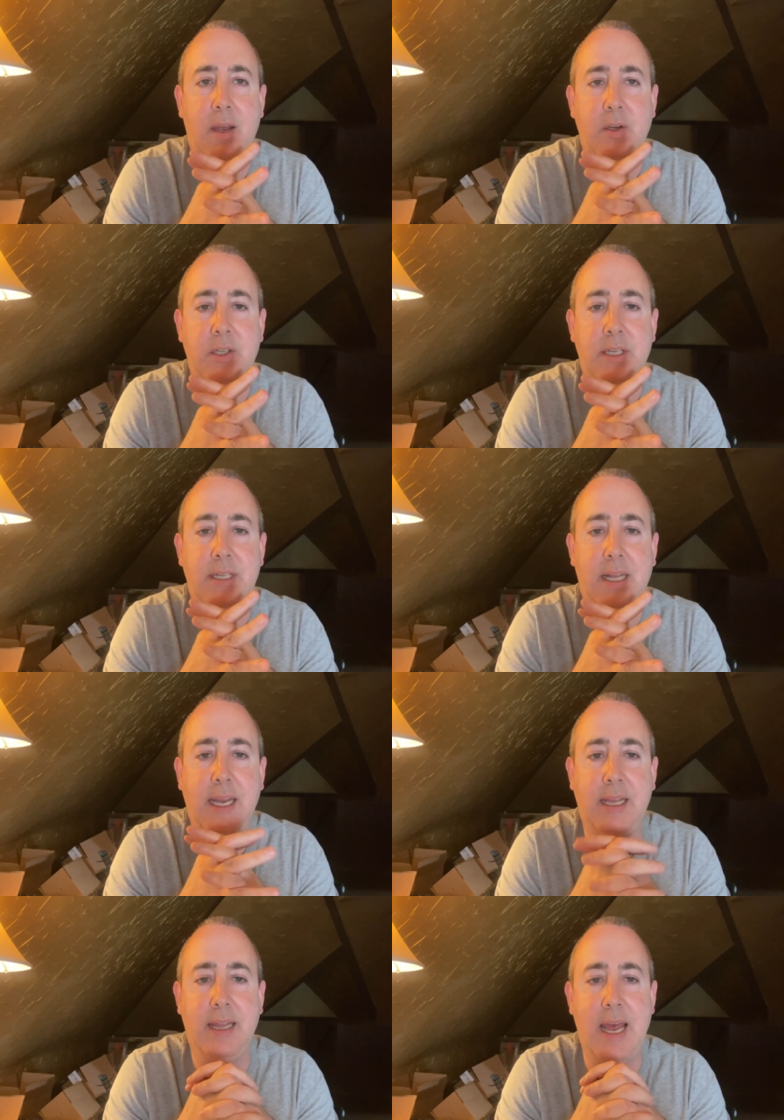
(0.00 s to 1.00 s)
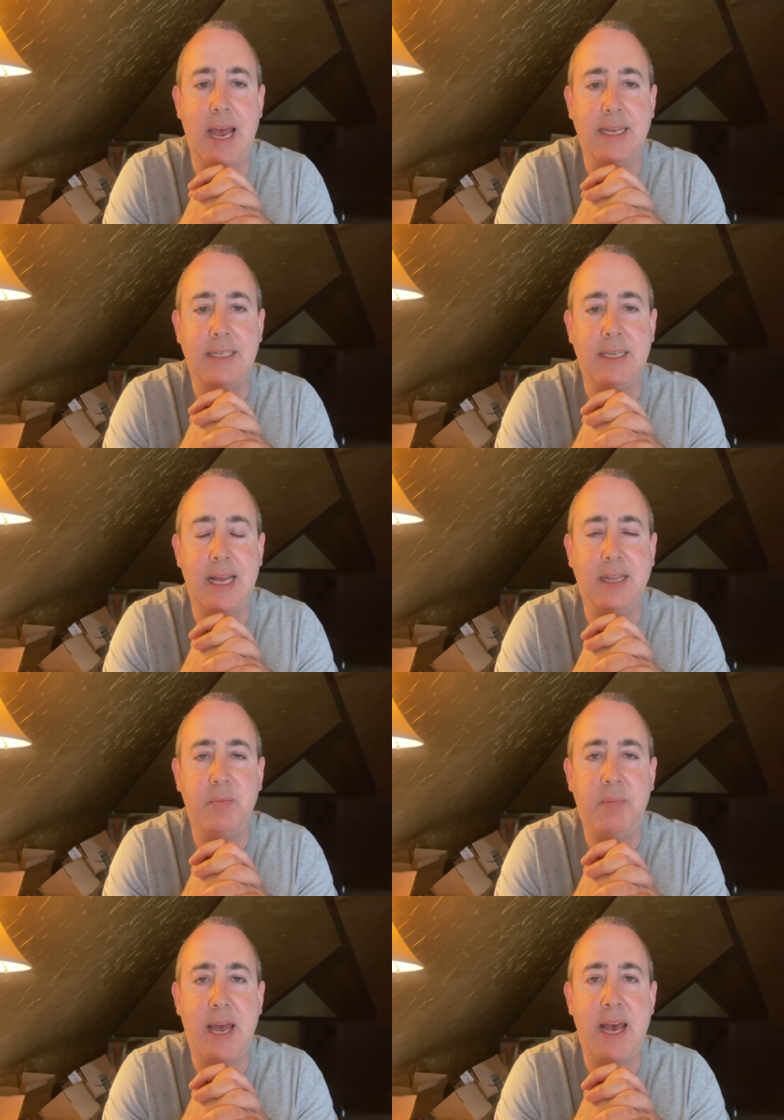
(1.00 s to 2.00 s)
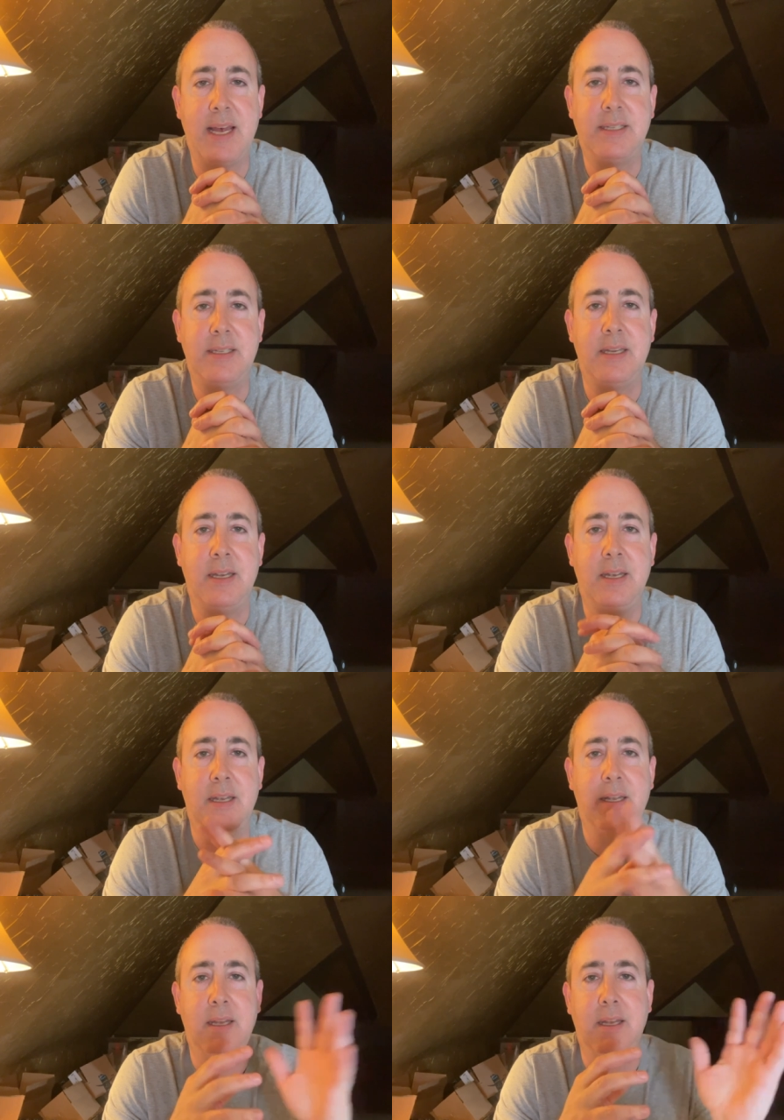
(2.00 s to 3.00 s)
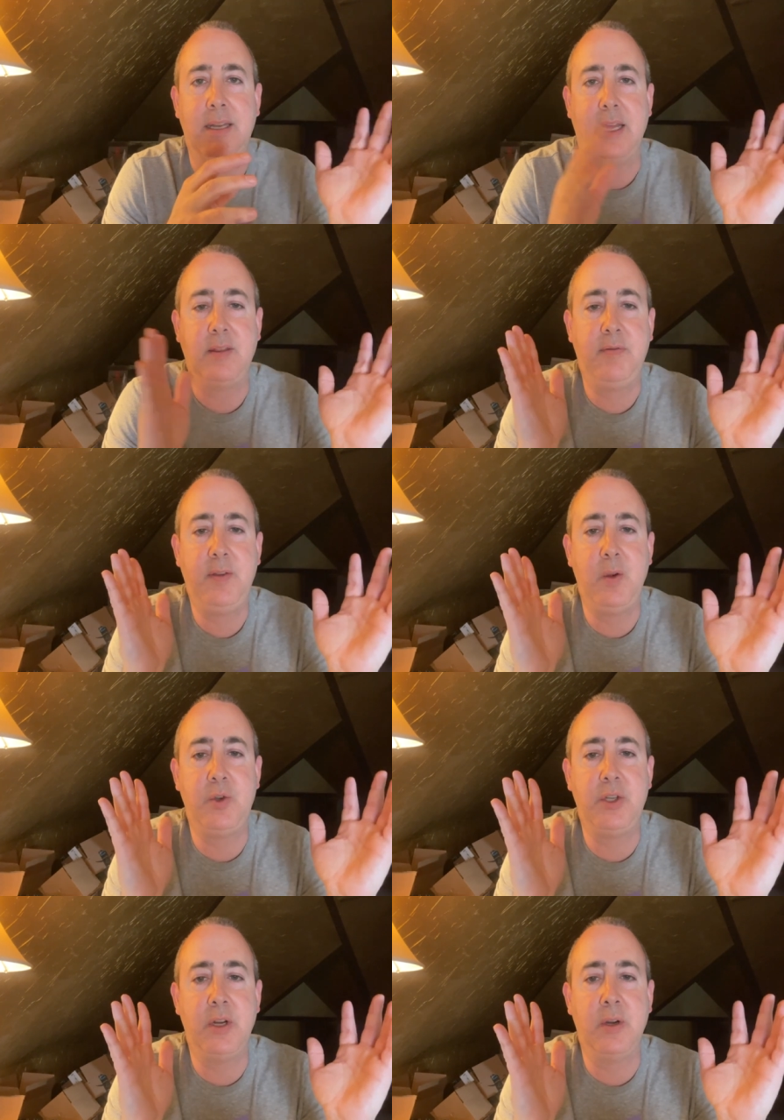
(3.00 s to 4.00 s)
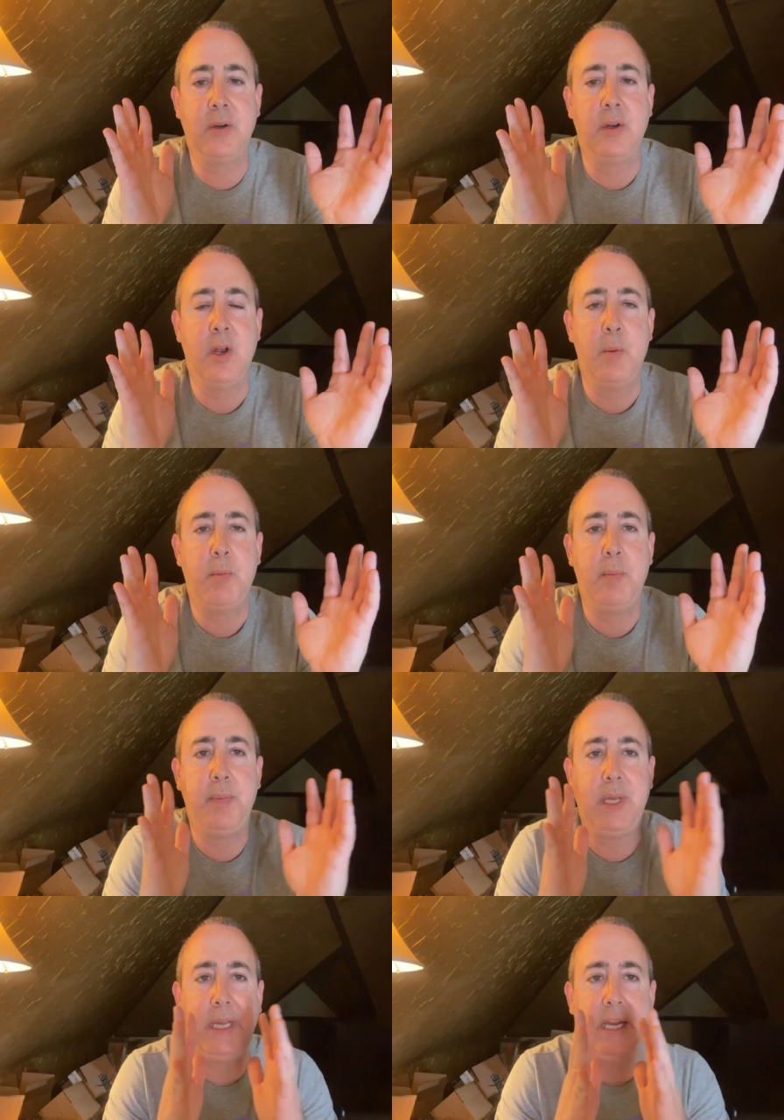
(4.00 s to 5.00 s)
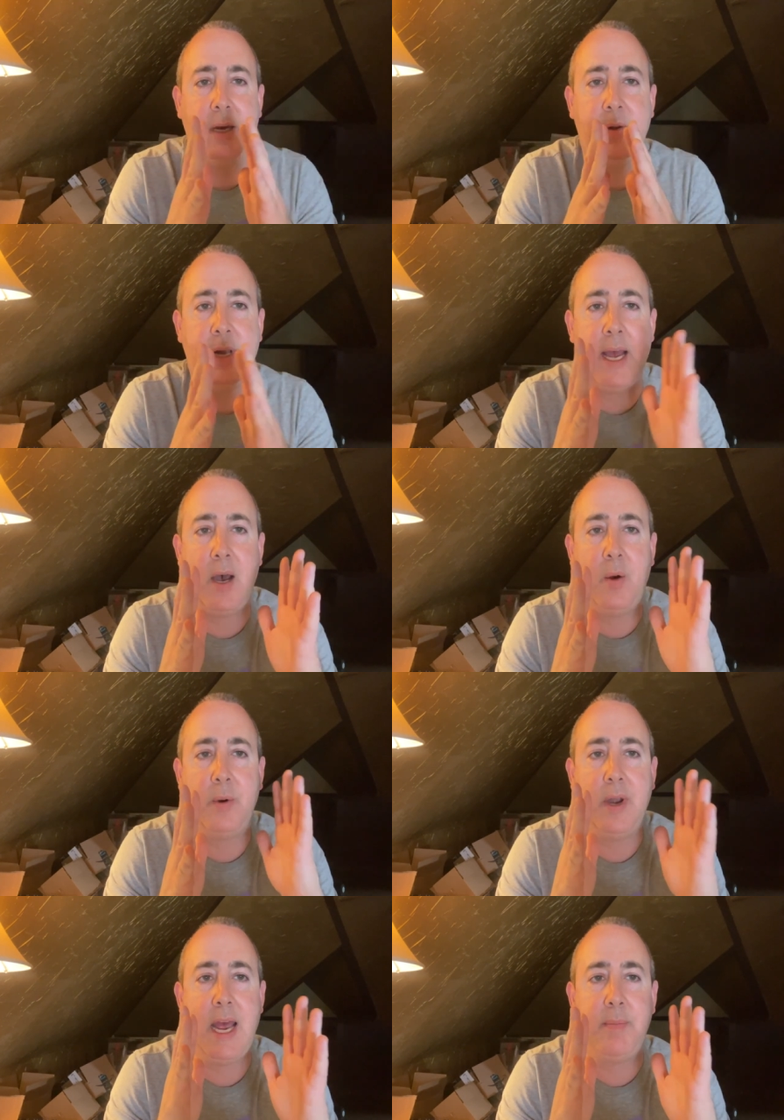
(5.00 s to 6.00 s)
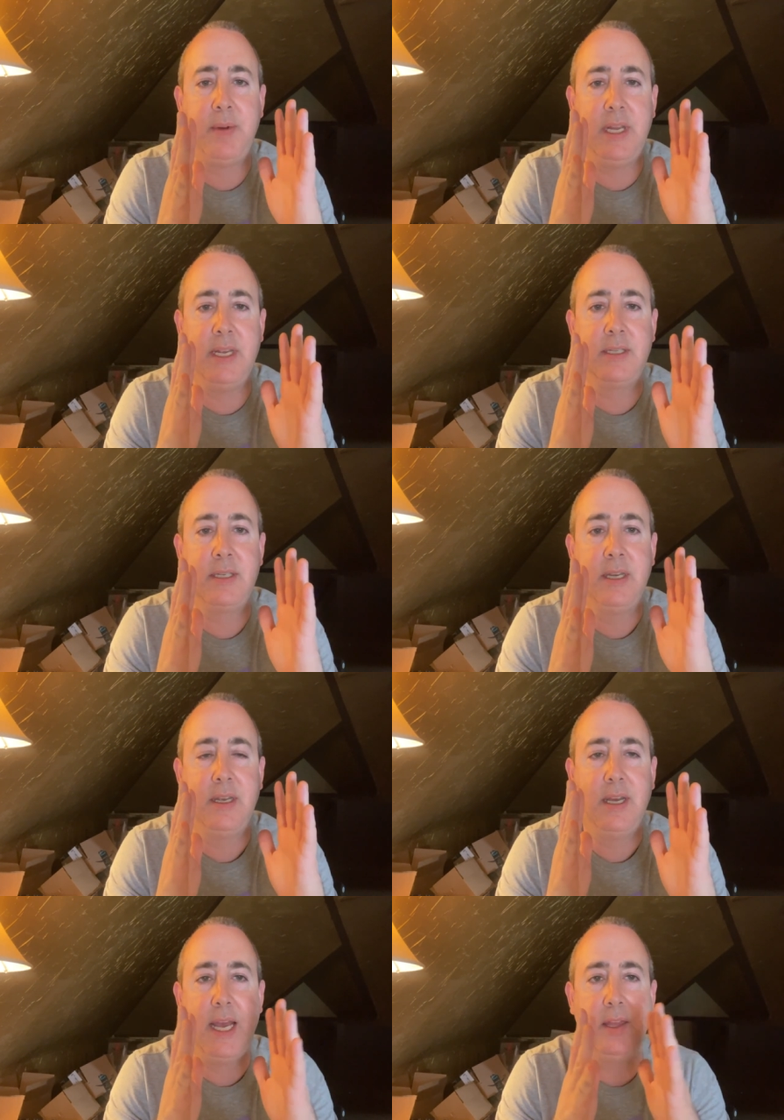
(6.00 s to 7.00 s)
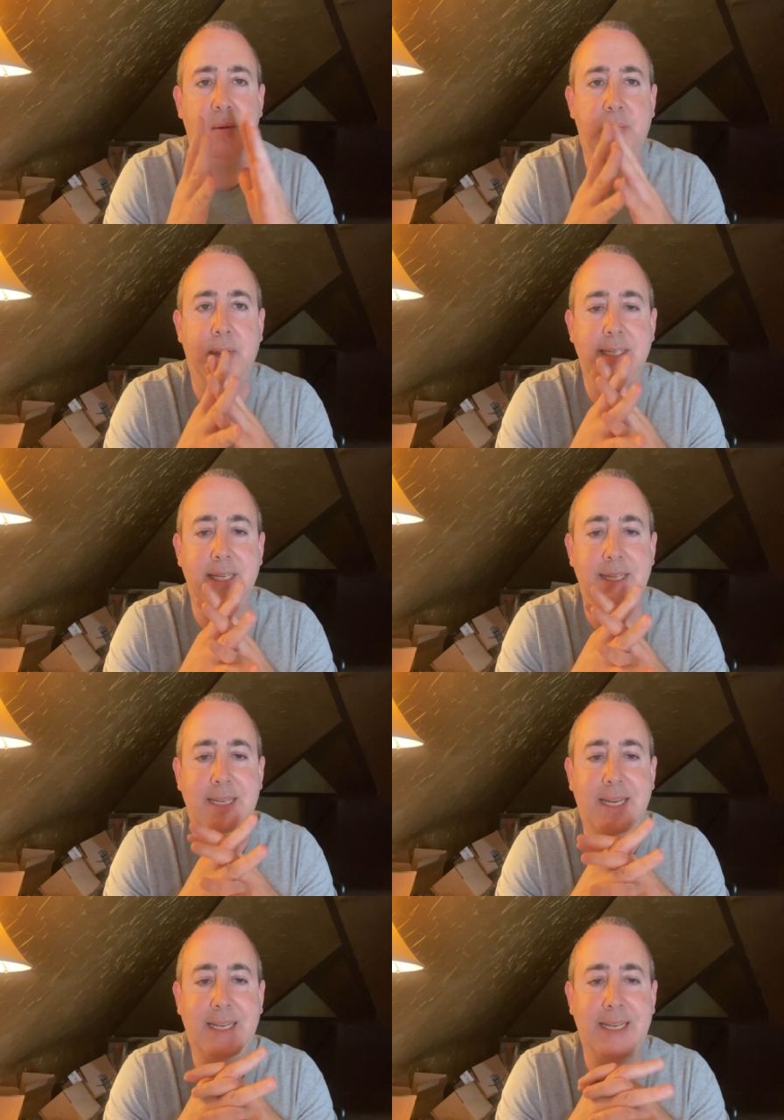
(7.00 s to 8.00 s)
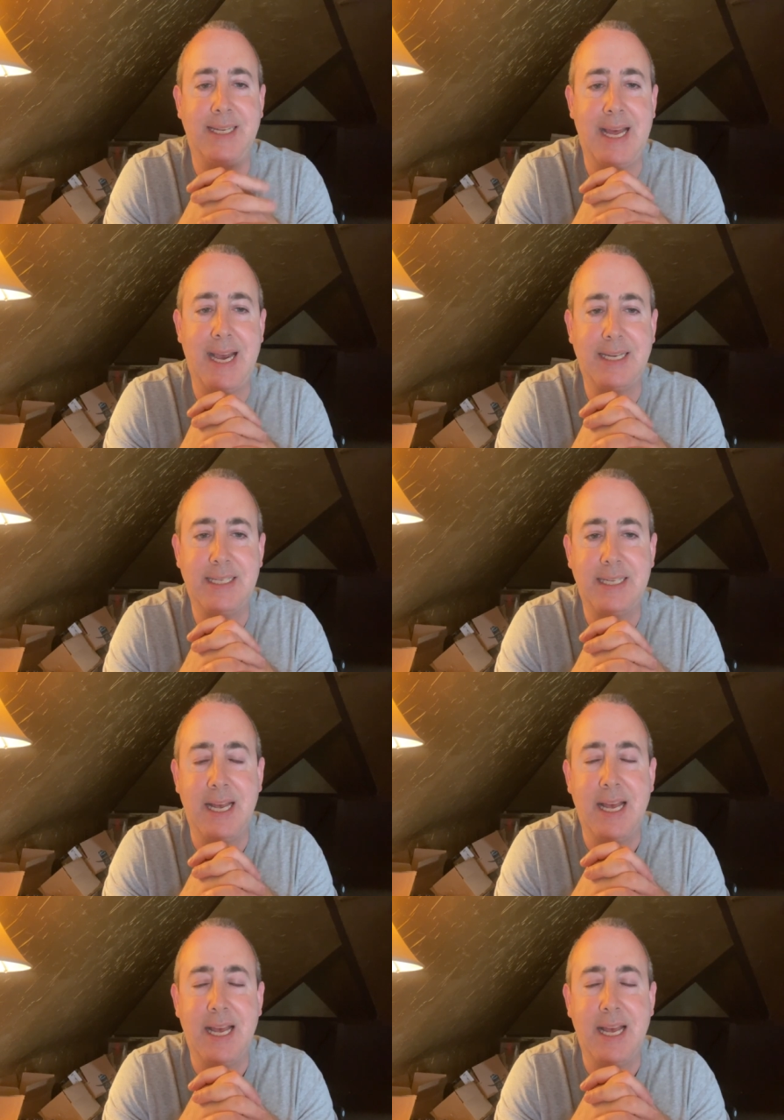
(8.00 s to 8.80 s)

just like that. Not the past, not the future, but be here now, where happiness and the present connect.